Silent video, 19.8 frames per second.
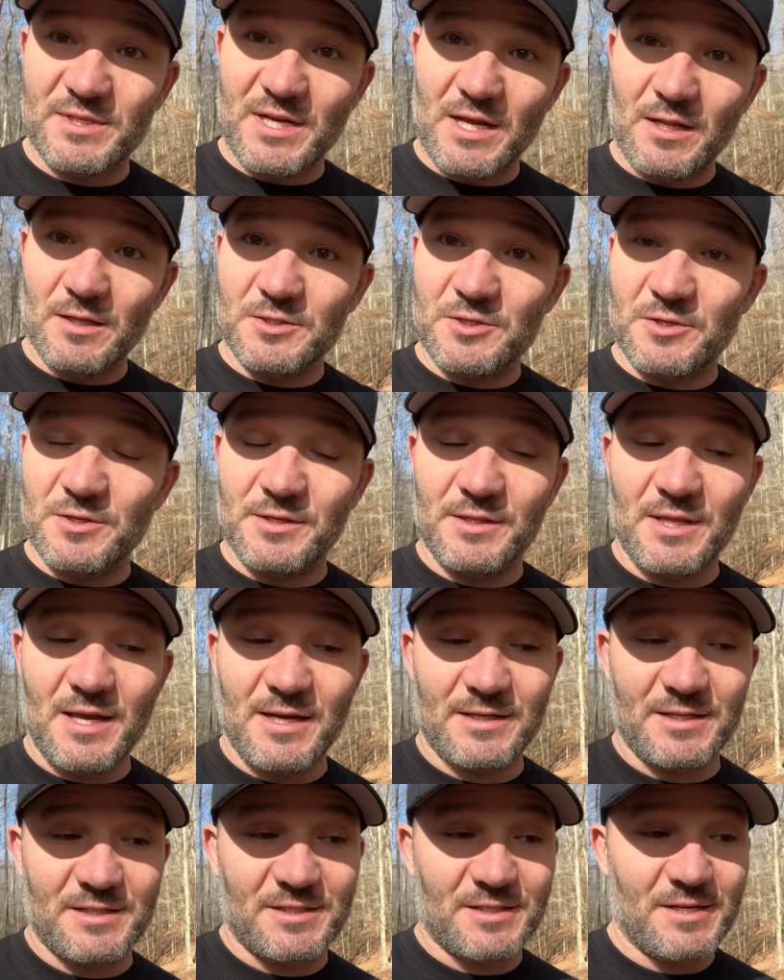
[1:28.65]
Tell us who you'd
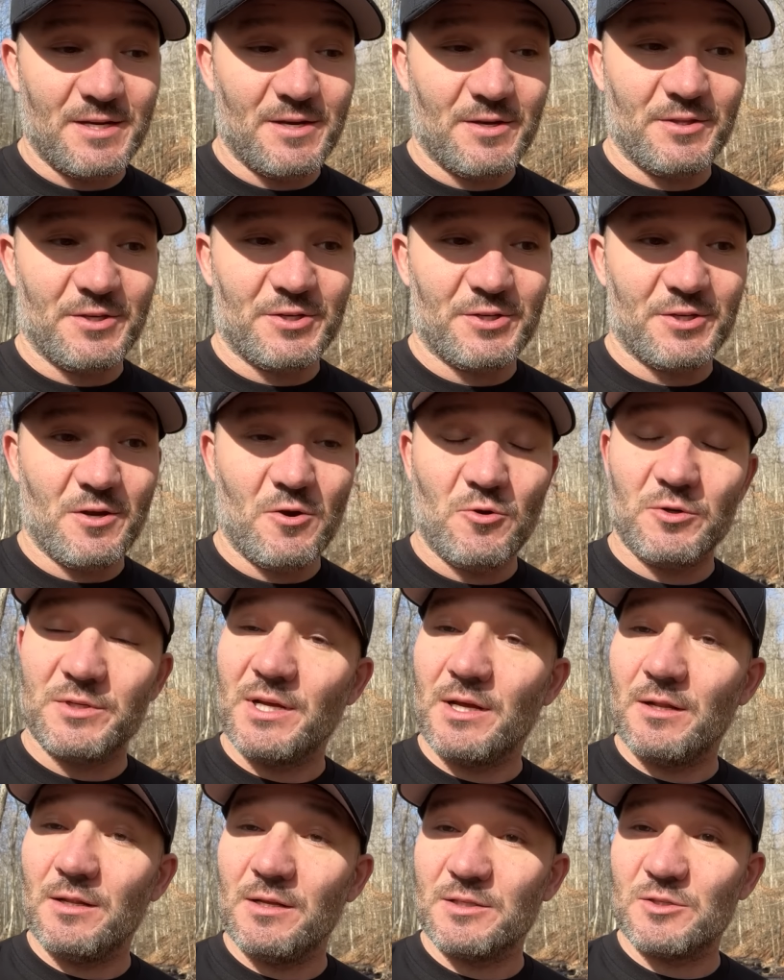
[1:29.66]
like to see on the show.
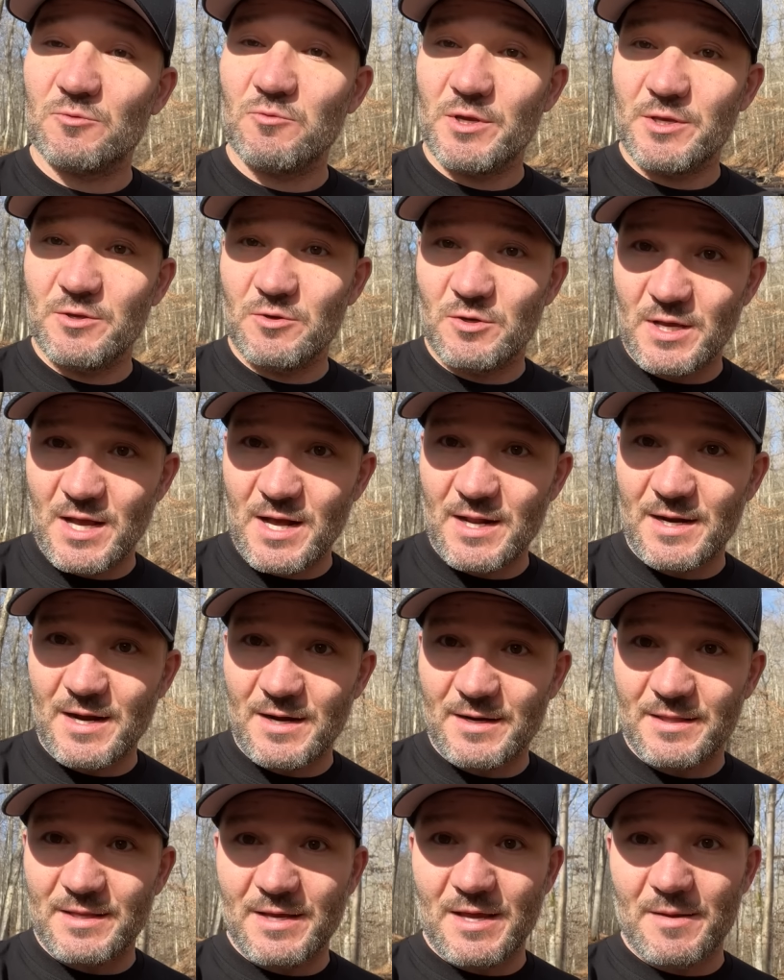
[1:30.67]
Tell us what you got
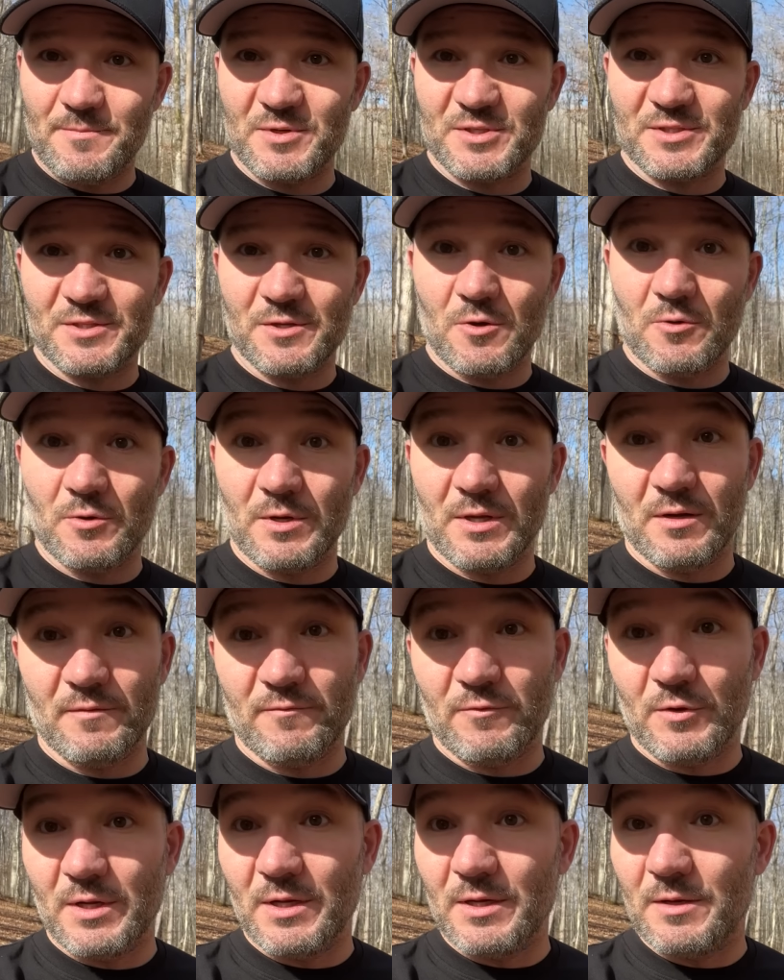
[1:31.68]
out of the episode. And
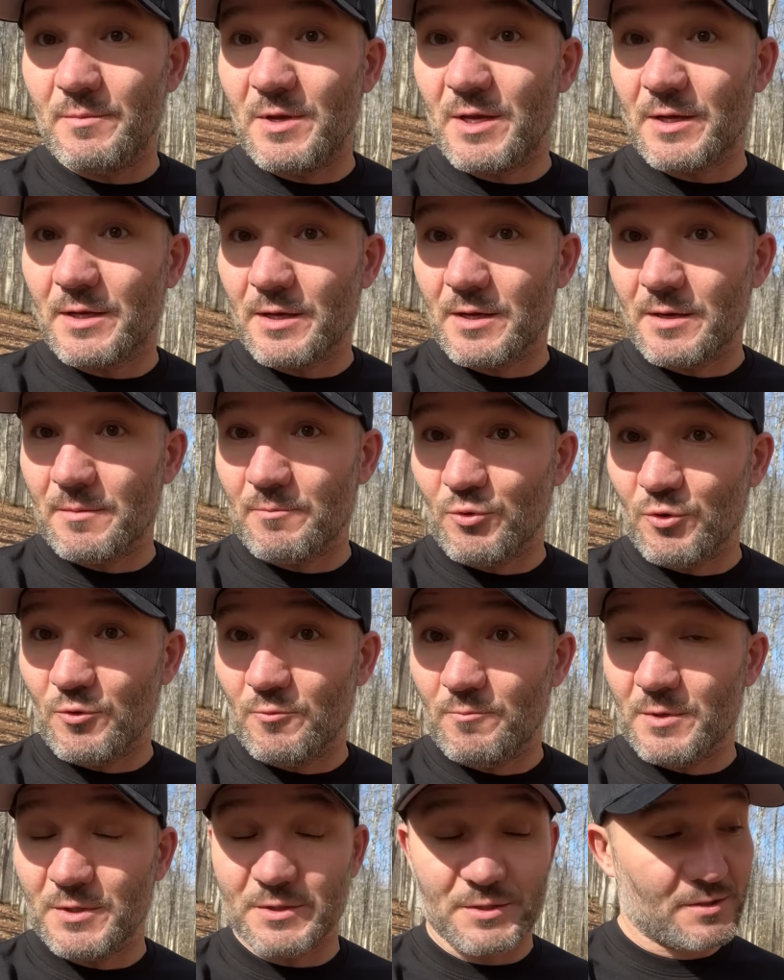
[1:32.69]
if we need to make any
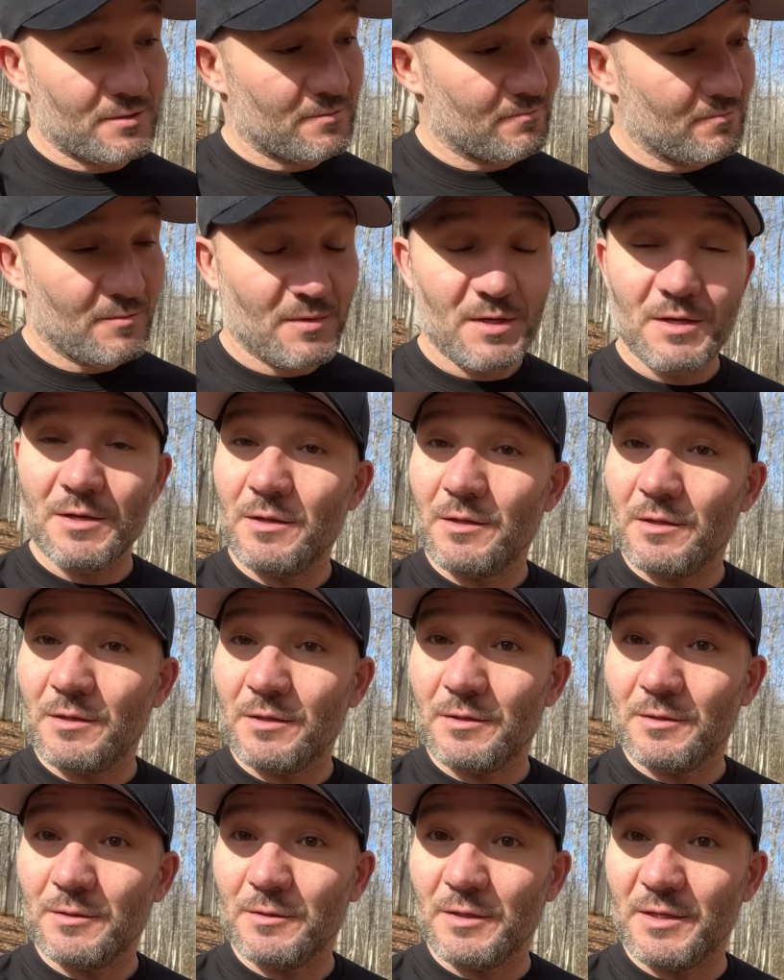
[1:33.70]
improvements,
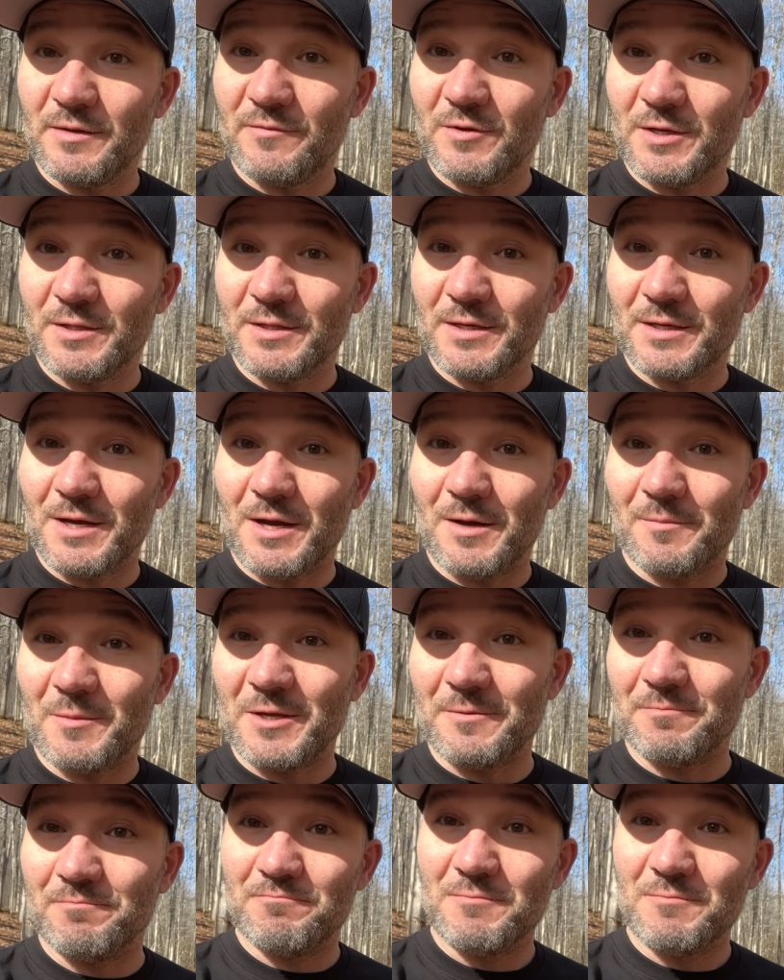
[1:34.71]
leave it in the comment.